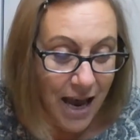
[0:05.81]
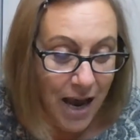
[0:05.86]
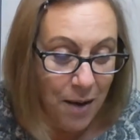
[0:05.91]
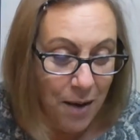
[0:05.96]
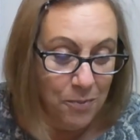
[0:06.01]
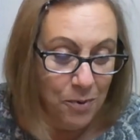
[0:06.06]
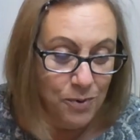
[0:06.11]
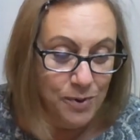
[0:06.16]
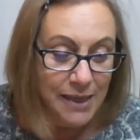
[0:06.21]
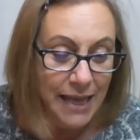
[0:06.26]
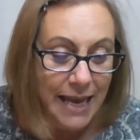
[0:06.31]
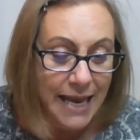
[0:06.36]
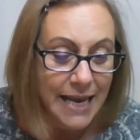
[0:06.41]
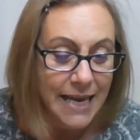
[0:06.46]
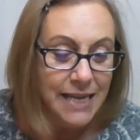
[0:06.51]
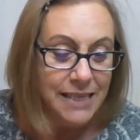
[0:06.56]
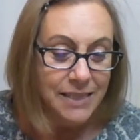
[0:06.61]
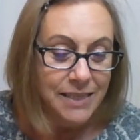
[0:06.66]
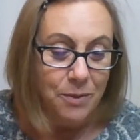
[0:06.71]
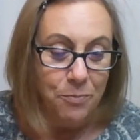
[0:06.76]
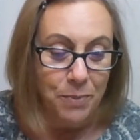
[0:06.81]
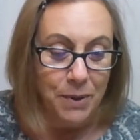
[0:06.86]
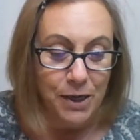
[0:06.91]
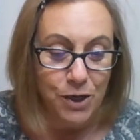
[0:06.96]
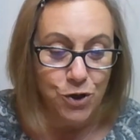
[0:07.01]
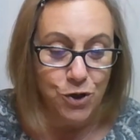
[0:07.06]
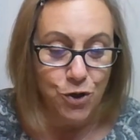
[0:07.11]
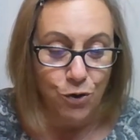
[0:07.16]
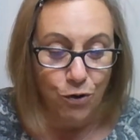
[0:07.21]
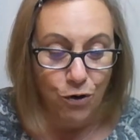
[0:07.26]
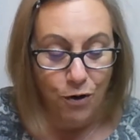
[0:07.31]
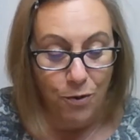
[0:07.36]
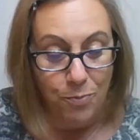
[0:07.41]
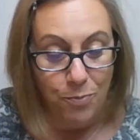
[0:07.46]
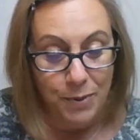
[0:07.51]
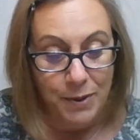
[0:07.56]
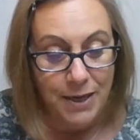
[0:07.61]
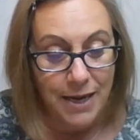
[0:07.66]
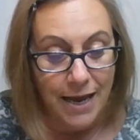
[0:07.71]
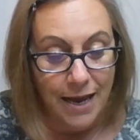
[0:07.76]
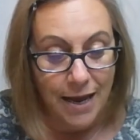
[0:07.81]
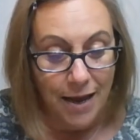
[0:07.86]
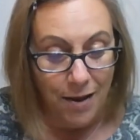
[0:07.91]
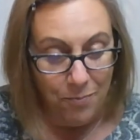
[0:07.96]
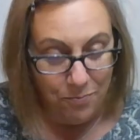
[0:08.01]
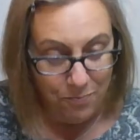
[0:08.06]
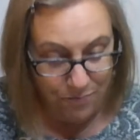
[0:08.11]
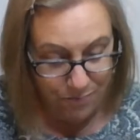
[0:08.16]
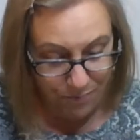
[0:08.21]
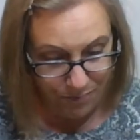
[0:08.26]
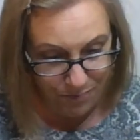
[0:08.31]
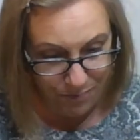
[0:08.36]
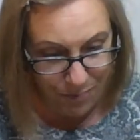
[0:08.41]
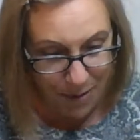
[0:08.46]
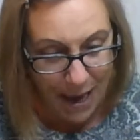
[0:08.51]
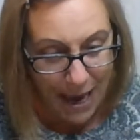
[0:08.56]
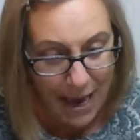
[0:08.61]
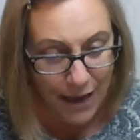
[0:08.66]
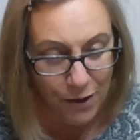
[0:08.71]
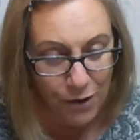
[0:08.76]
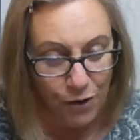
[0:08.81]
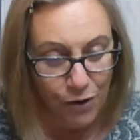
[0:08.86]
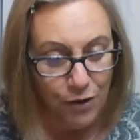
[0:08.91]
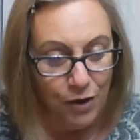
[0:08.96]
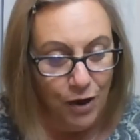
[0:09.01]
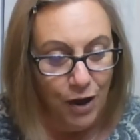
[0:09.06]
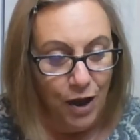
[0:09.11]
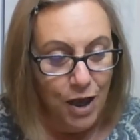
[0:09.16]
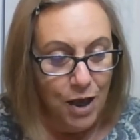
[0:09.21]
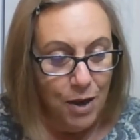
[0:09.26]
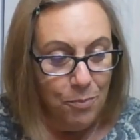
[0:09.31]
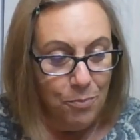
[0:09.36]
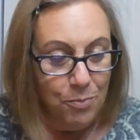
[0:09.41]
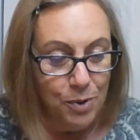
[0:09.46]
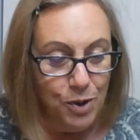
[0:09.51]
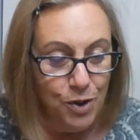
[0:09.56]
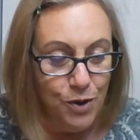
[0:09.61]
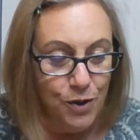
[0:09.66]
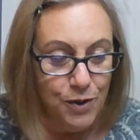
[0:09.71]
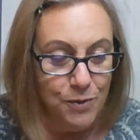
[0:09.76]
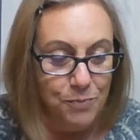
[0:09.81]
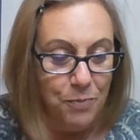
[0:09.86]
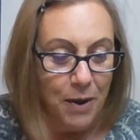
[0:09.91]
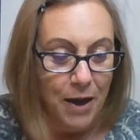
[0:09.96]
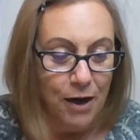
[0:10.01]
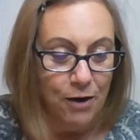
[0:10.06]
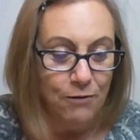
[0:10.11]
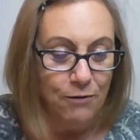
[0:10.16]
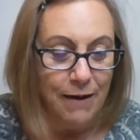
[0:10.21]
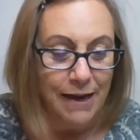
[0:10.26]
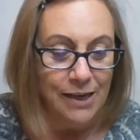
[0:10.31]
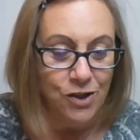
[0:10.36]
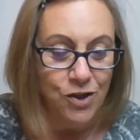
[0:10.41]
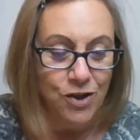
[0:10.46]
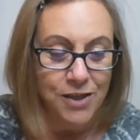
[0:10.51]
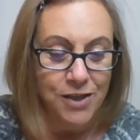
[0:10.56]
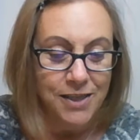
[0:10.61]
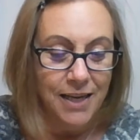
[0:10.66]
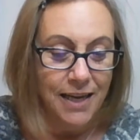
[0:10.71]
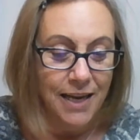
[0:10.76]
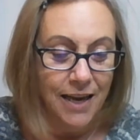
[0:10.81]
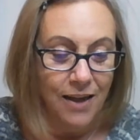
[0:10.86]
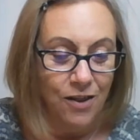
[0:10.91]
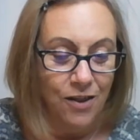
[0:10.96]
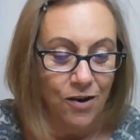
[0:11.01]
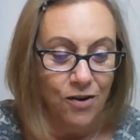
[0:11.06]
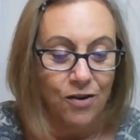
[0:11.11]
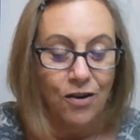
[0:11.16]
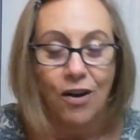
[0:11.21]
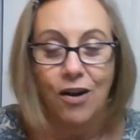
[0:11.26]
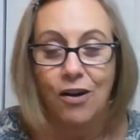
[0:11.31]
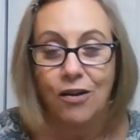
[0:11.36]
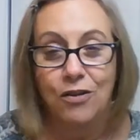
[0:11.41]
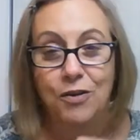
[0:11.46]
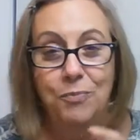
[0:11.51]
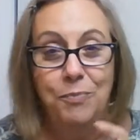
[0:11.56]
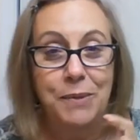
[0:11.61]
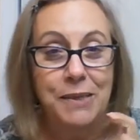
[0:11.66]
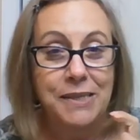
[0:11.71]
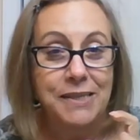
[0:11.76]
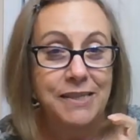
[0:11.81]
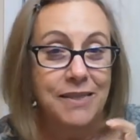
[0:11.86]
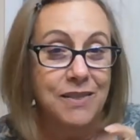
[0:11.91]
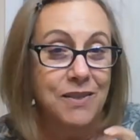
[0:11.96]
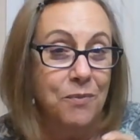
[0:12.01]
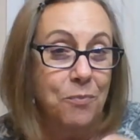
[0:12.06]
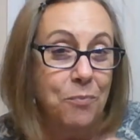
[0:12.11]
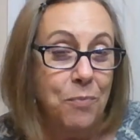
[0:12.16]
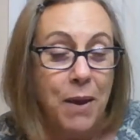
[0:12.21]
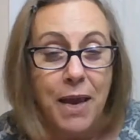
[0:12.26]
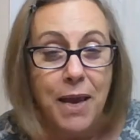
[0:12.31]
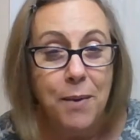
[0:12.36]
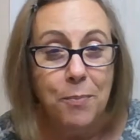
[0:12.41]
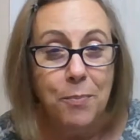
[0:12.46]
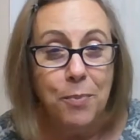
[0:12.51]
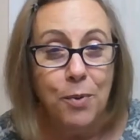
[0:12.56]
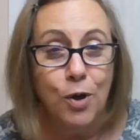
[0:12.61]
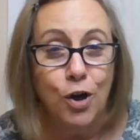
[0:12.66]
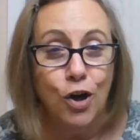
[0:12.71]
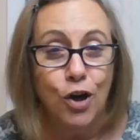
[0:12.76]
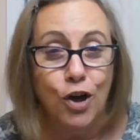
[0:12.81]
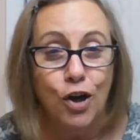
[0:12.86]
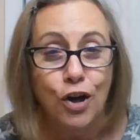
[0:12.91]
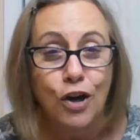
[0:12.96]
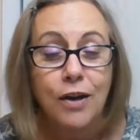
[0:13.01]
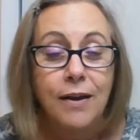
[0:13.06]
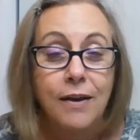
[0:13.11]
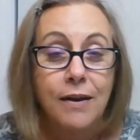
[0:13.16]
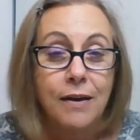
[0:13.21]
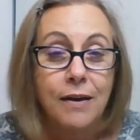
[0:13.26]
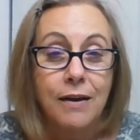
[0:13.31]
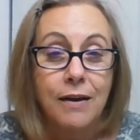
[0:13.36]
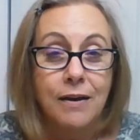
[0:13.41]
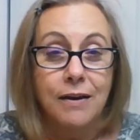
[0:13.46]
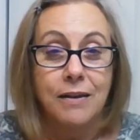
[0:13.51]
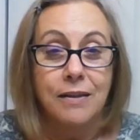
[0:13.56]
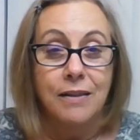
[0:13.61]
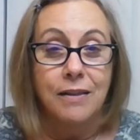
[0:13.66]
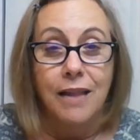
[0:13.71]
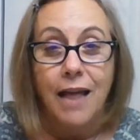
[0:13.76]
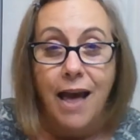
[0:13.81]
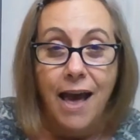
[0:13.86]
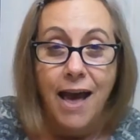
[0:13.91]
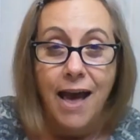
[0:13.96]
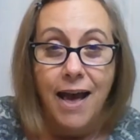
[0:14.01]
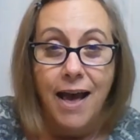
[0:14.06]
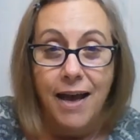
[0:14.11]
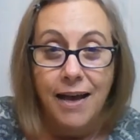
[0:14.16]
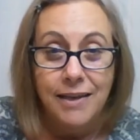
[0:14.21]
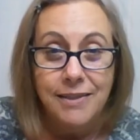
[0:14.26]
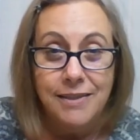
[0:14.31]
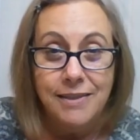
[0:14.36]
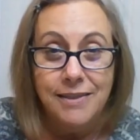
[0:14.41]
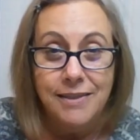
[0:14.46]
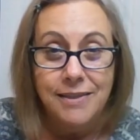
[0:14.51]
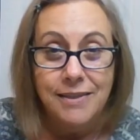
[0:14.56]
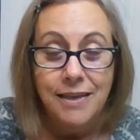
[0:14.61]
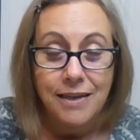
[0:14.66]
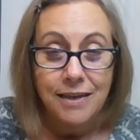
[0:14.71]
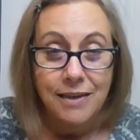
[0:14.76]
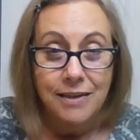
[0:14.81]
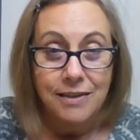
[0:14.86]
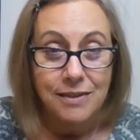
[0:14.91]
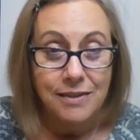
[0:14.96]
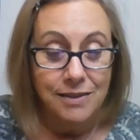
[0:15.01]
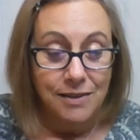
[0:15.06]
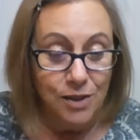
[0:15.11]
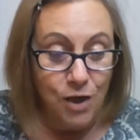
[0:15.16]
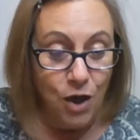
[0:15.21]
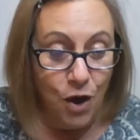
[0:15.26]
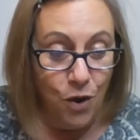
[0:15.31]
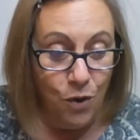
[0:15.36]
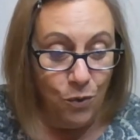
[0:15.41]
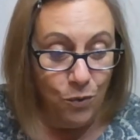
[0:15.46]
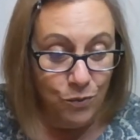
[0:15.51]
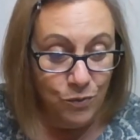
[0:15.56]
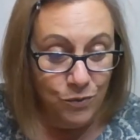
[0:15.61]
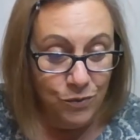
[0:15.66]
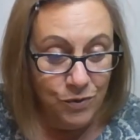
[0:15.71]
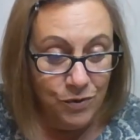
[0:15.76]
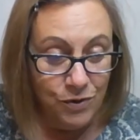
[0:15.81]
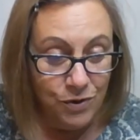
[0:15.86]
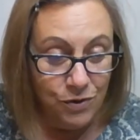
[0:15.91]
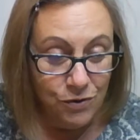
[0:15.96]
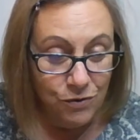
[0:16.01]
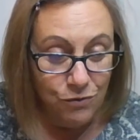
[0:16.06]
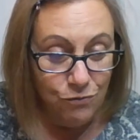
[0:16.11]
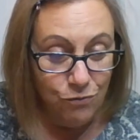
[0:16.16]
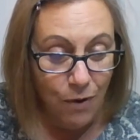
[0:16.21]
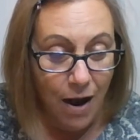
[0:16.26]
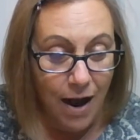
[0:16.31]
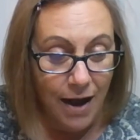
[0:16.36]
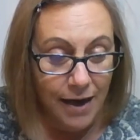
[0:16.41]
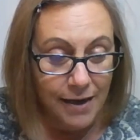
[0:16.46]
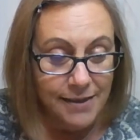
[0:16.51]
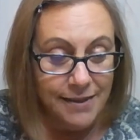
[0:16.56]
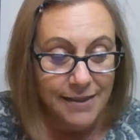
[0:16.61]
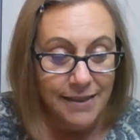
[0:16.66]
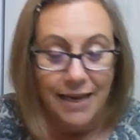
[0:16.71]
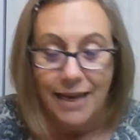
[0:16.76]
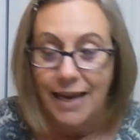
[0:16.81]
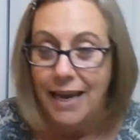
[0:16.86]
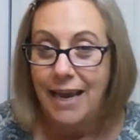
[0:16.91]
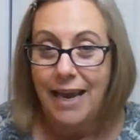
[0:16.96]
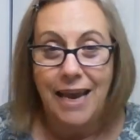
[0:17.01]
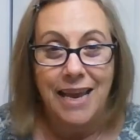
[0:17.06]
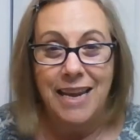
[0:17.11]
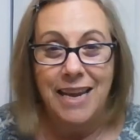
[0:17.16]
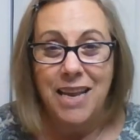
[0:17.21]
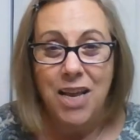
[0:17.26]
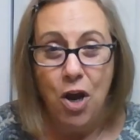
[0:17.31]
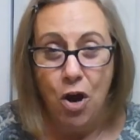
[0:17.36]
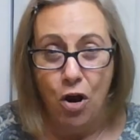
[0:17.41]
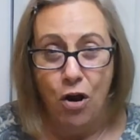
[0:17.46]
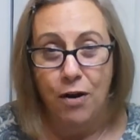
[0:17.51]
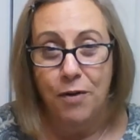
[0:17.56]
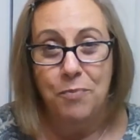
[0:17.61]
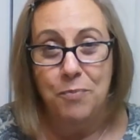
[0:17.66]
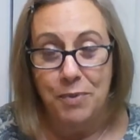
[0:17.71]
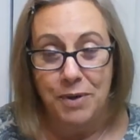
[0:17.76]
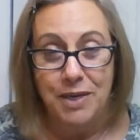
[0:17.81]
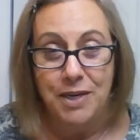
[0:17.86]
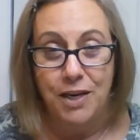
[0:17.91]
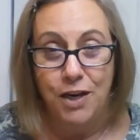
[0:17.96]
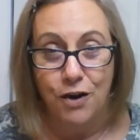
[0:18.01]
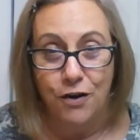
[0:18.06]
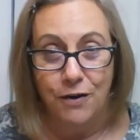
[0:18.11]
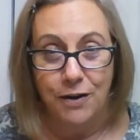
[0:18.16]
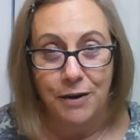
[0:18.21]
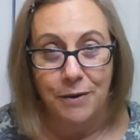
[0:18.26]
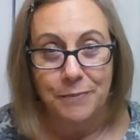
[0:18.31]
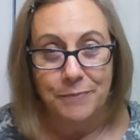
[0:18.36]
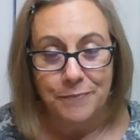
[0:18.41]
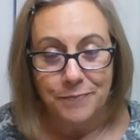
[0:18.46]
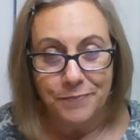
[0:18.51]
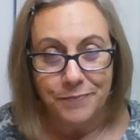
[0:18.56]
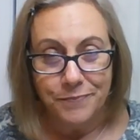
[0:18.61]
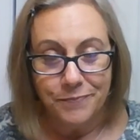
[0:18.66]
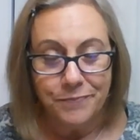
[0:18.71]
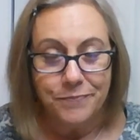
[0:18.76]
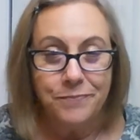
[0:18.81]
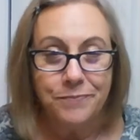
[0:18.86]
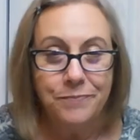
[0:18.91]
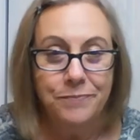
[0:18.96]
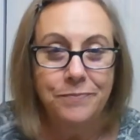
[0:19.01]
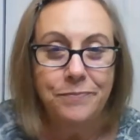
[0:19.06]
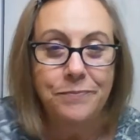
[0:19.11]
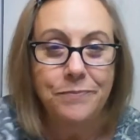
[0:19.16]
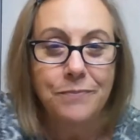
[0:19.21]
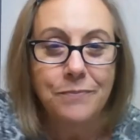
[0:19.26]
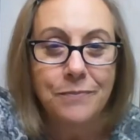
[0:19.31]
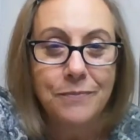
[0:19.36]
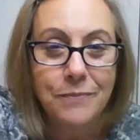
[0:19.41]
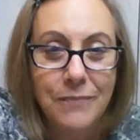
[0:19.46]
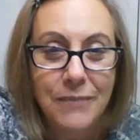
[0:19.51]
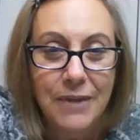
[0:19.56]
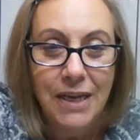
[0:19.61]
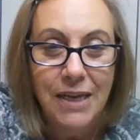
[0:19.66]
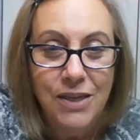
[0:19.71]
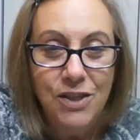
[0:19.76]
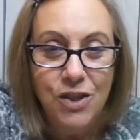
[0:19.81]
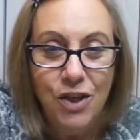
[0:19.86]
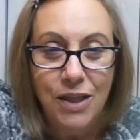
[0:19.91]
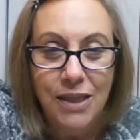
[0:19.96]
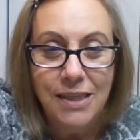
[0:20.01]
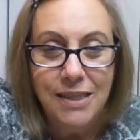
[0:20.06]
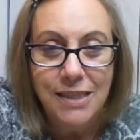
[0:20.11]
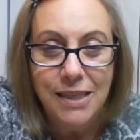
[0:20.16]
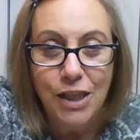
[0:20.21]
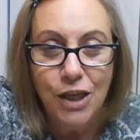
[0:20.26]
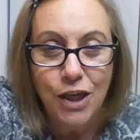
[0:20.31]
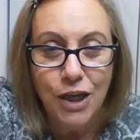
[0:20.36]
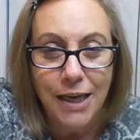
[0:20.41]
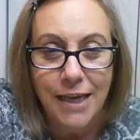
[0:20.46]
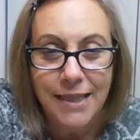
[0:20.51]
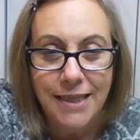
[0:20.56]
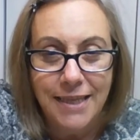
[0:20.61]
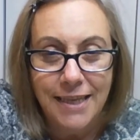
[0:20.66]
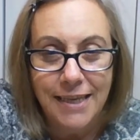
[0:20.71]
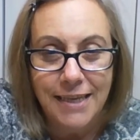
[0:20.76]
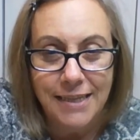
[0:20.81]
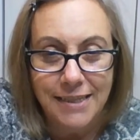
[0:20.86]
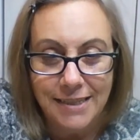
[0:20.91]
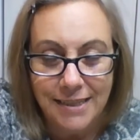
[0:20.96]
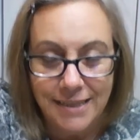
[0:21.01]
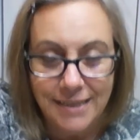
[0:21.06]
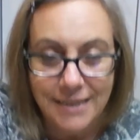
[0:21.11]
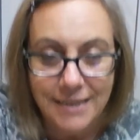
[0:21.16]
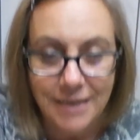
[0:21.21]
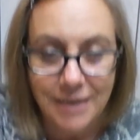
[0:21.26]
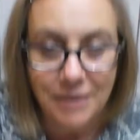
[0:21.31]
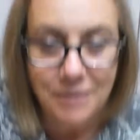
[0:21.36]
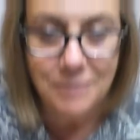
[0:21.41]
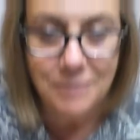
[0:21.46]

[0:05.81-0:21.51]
A mosaic is a picture or a pattern produced by arranging together colored pieces of paper, glass, stones, rocks, any hard material. So let's look at this.